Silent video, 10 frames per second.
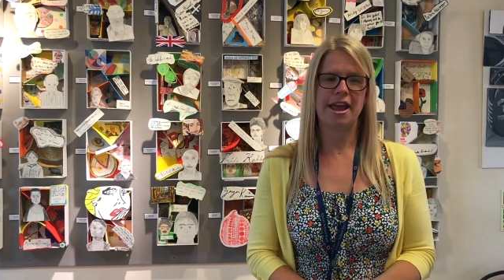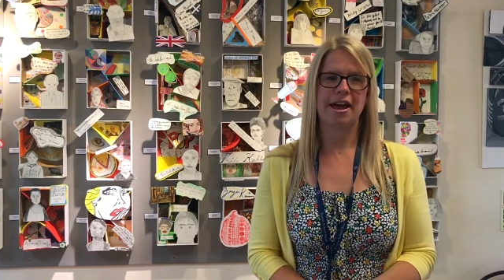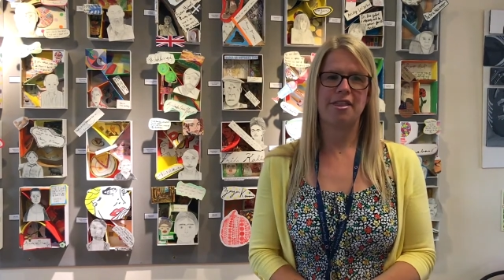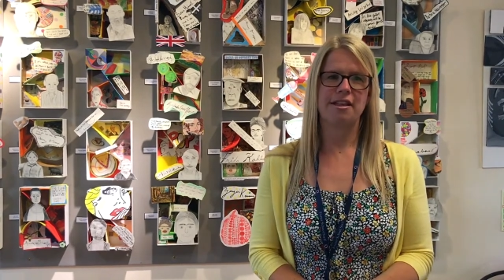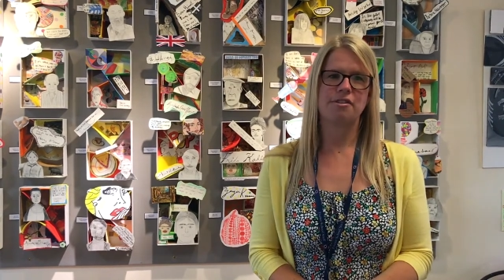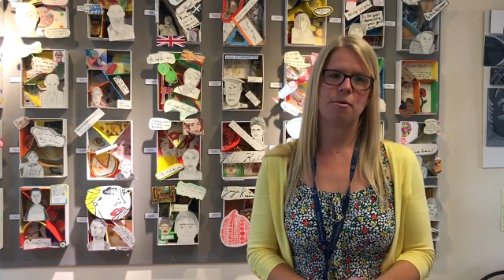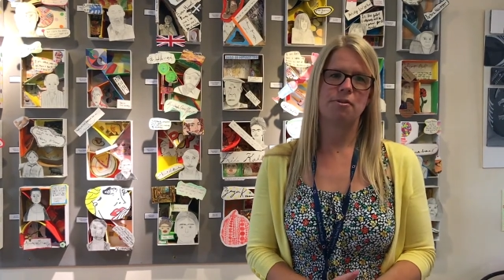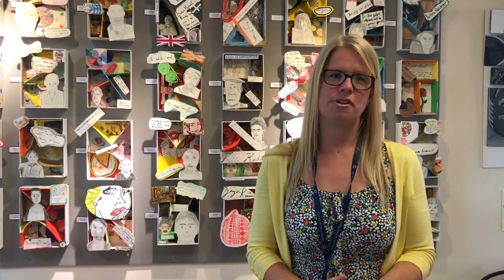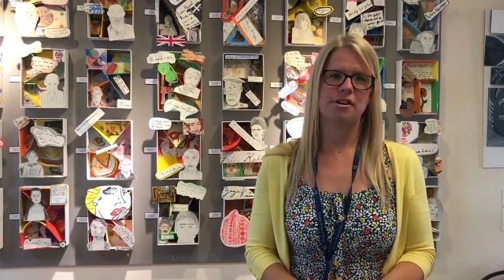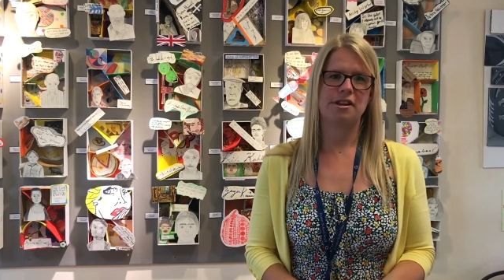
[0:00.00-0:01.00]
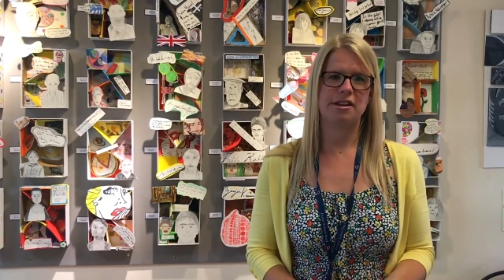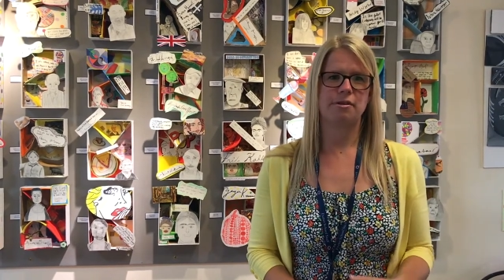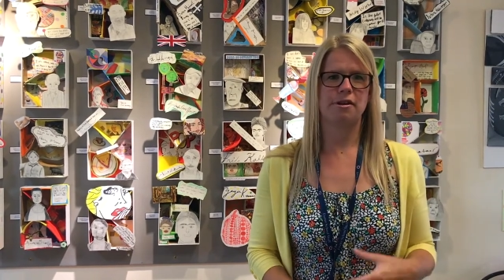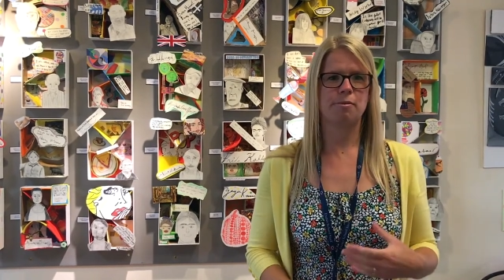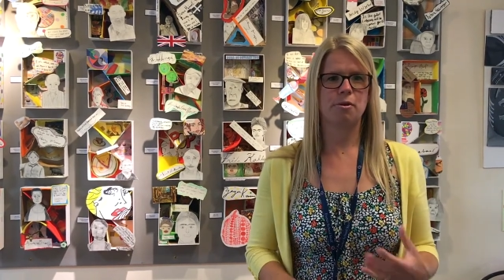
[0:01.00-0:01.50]
and that's an opportunity to
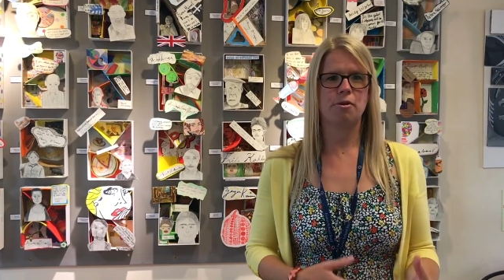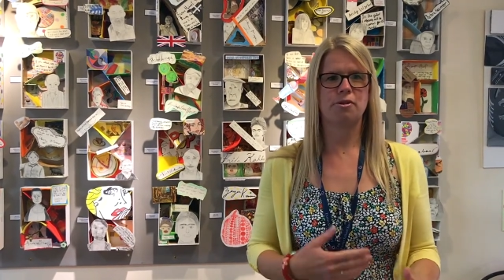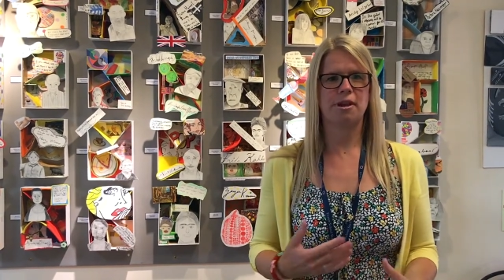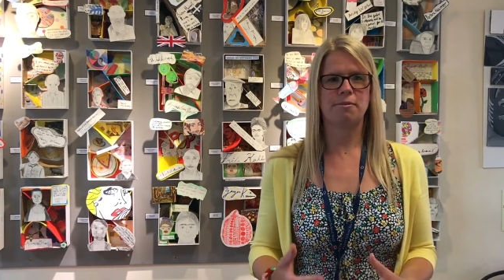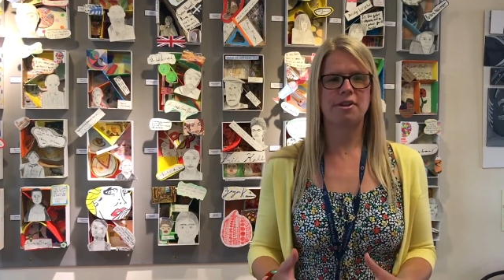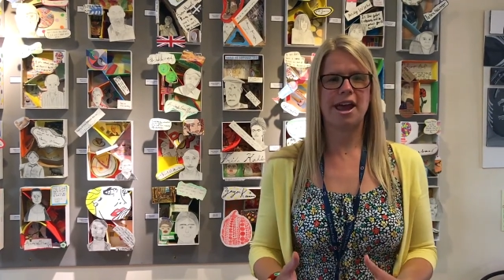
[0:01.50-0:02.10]
explore some